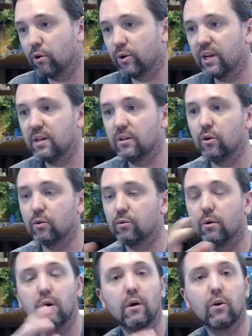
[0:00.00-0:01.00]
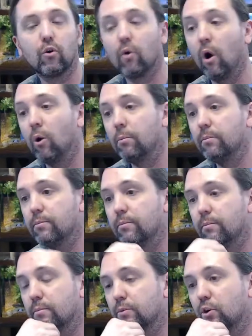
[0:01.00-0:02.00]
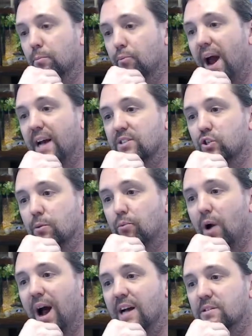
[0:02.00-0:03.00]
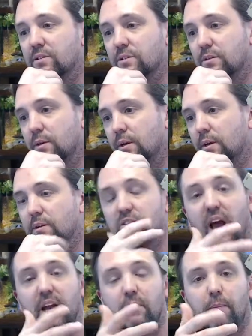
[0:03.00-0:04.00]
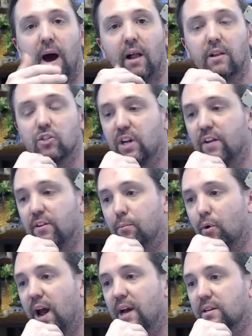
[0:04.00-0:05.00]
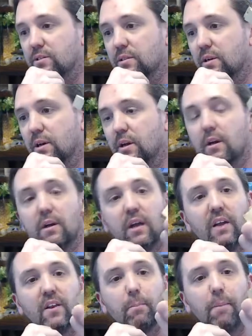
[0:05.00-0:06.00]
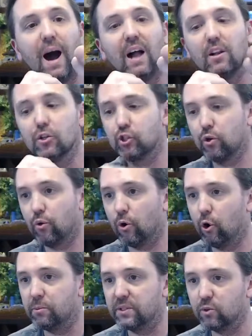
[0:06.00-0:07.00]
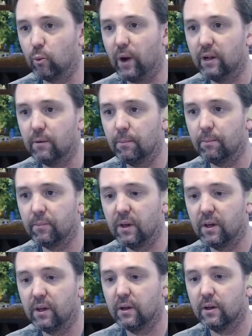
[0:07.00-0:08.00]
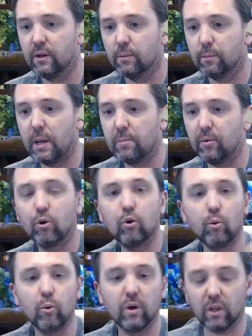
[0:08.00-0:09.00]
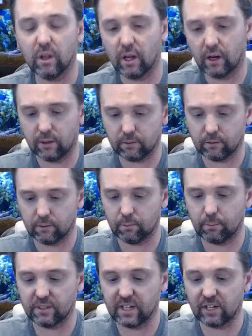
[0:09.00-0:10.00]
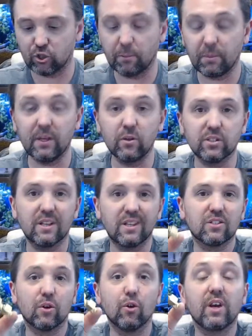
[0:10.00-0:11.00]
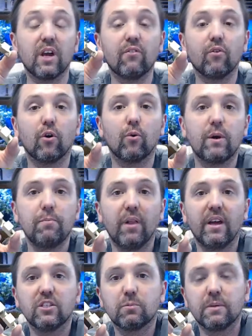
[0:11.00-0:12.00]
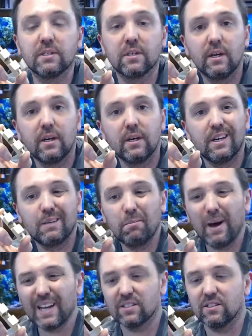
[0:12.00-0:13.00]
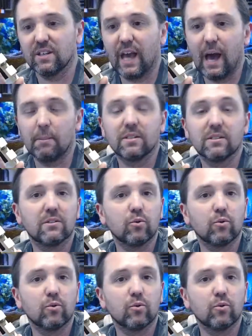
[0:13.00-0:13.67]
Your chrome, your brass, your bronze, satin polished on the brass, and a polished chrome as well. People who will potentially be using this or looking for a replacement in medicine cabinets as well.